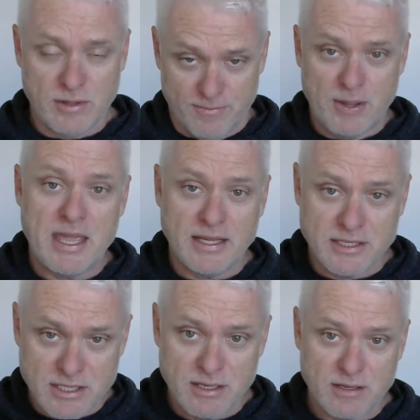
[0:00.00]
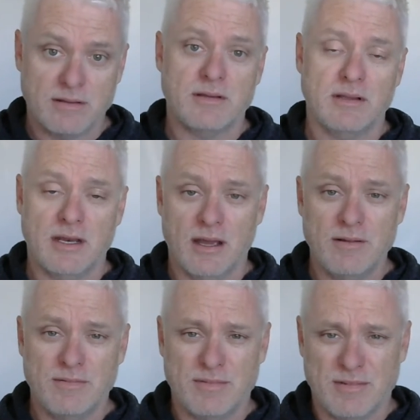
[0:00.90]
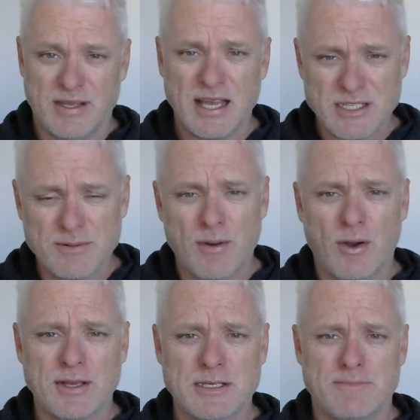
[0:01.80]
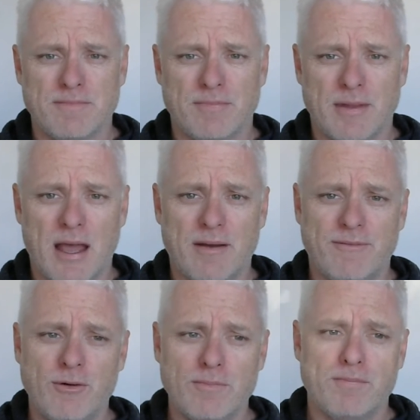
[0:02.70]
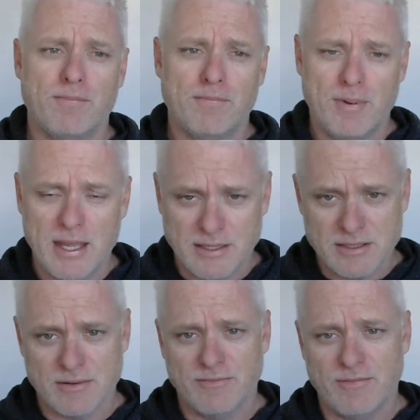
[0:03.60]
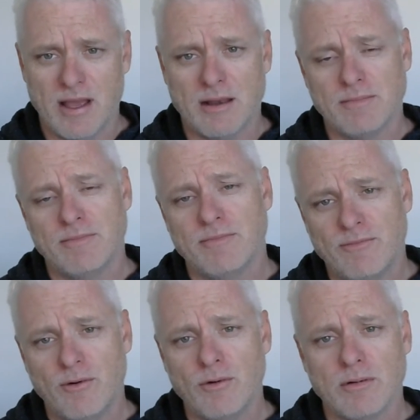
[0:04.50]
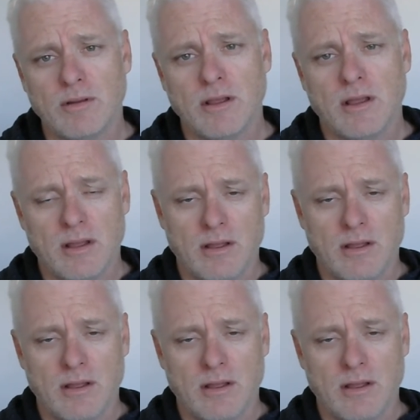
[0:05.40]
the pins and the customized foot pins and foot